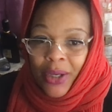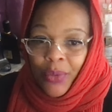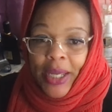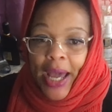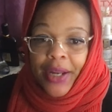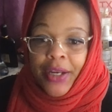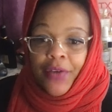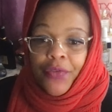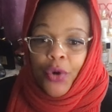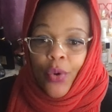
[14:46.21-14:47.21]
We got
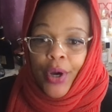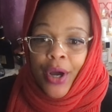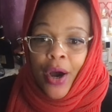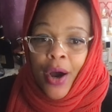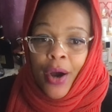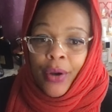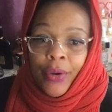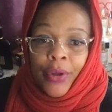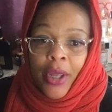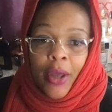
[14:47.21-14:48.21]
enough going
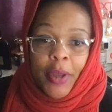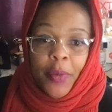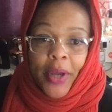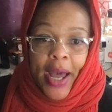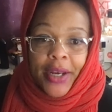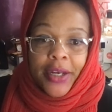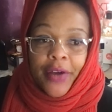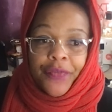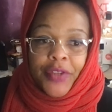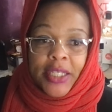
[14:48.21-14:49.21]
on. People got
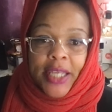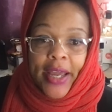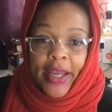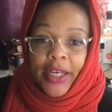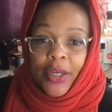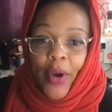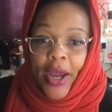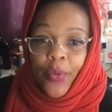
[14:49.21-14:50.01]
enough to say anyway.